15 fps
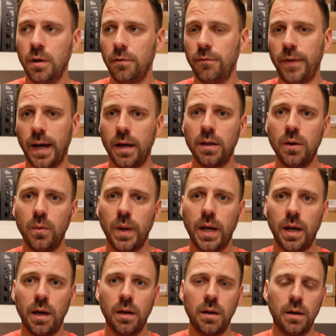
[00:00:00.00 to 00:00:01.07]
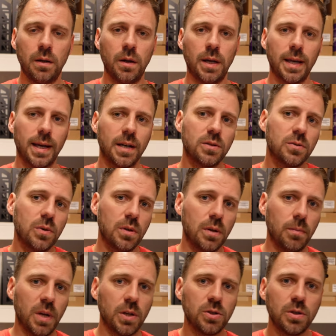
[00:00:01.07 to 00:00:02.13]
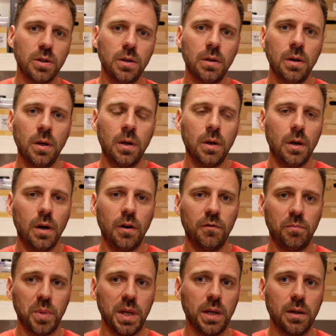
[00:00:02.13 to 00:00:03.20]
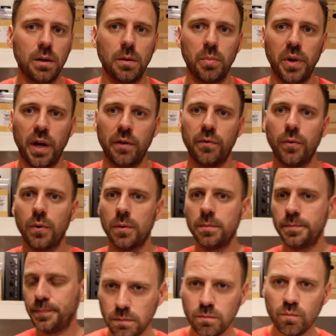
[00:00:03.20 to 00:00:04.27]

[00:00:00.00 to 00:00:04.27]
value add and like extra dimension of being in the platform.